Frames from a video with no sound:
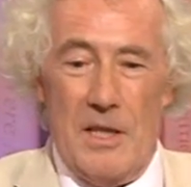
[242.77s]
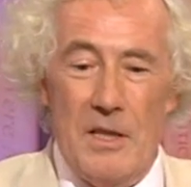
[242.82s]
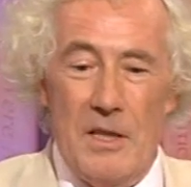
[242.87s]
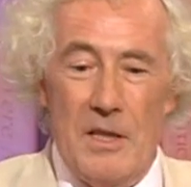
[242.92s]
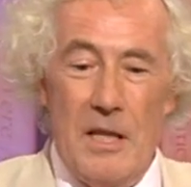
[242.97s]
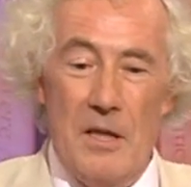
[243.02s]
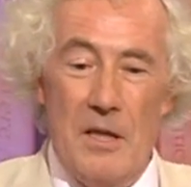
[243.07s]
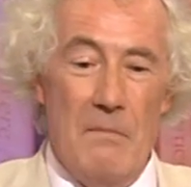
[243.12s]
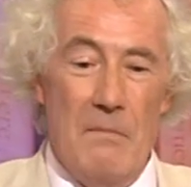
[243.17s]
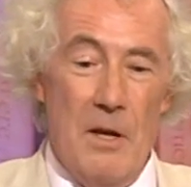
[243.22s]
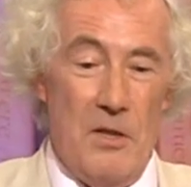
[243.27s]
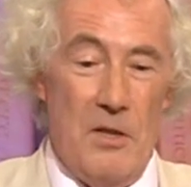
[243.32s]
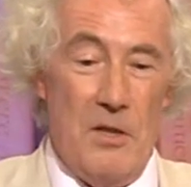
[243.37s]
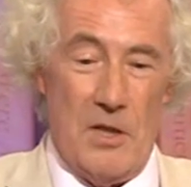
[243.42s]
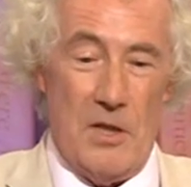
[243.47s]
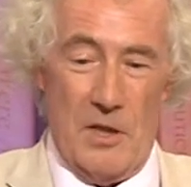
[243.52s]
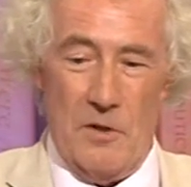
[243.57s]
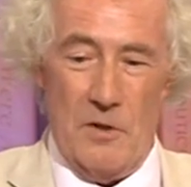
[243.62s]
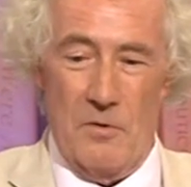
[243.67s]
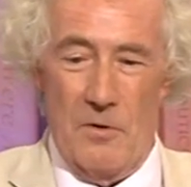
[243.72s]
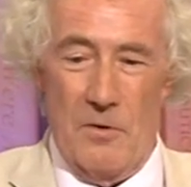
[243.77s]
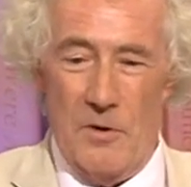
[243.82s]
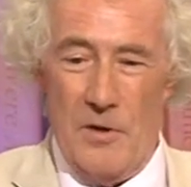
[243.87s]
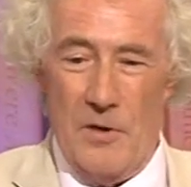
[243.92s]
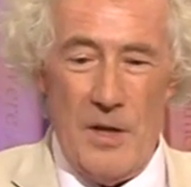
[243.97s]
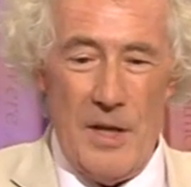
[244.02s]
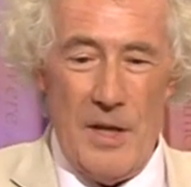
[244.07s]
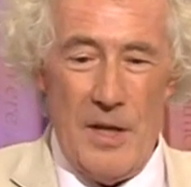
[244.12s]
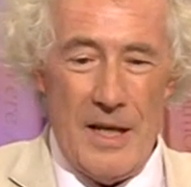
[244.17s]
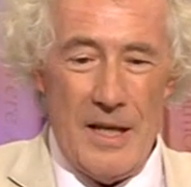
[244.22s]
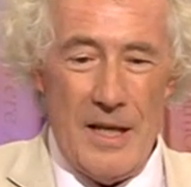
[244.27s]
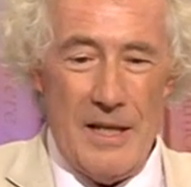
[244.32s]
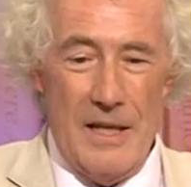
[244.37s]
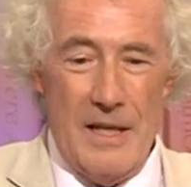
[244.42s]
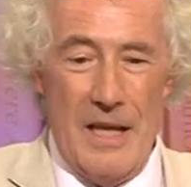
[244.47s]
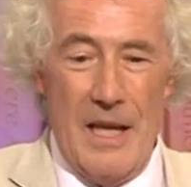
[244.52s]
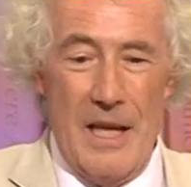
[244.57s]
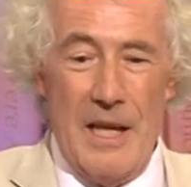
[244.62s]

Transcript: Indeed, the most extraordinary thing